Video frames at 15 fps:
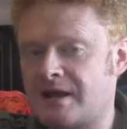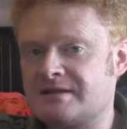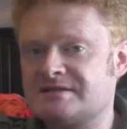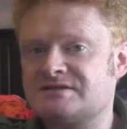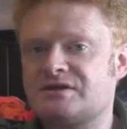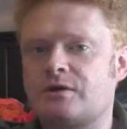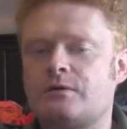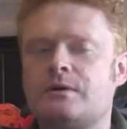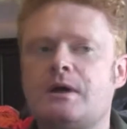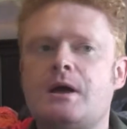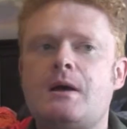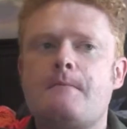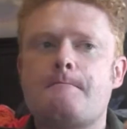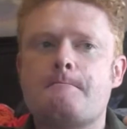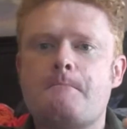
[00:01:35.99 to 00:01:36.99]
And so
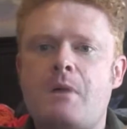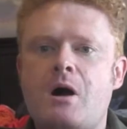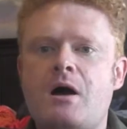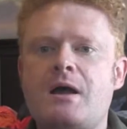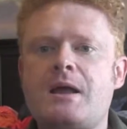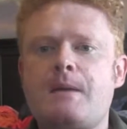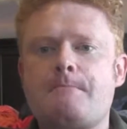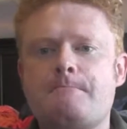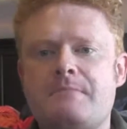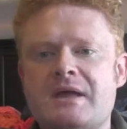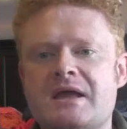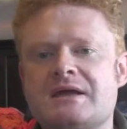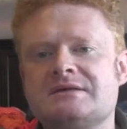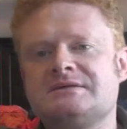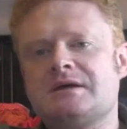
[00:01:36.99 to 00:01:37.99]
my
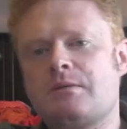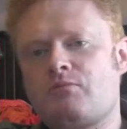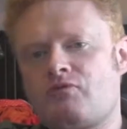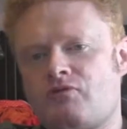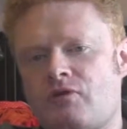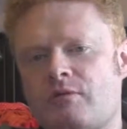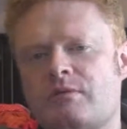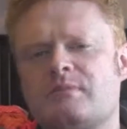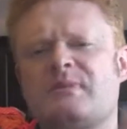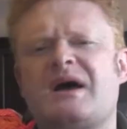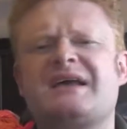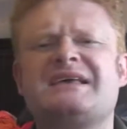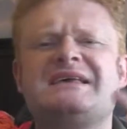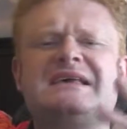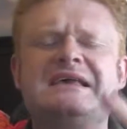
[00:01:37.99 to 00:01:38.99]
biggest problem,
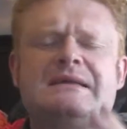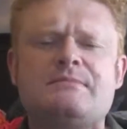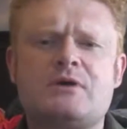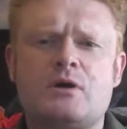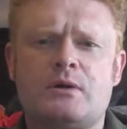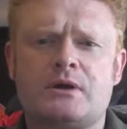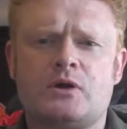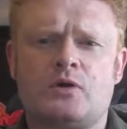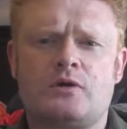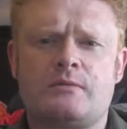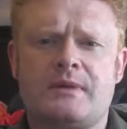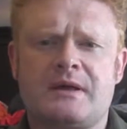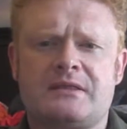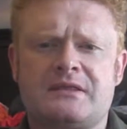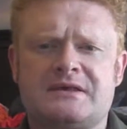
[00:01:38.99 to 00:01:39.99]
I keep going on
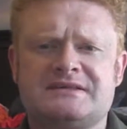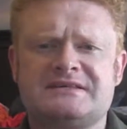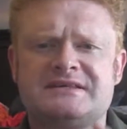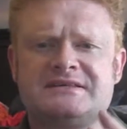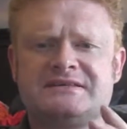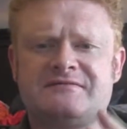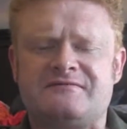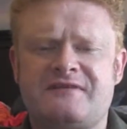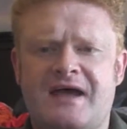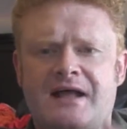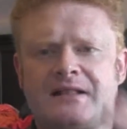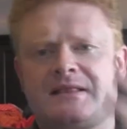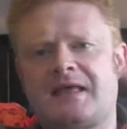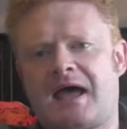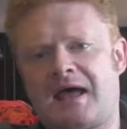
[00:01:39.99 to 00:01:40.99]
about this, is the
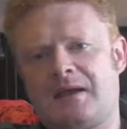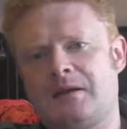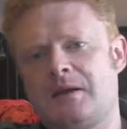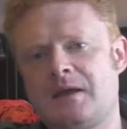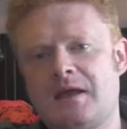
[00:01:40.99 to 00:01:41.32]
fact that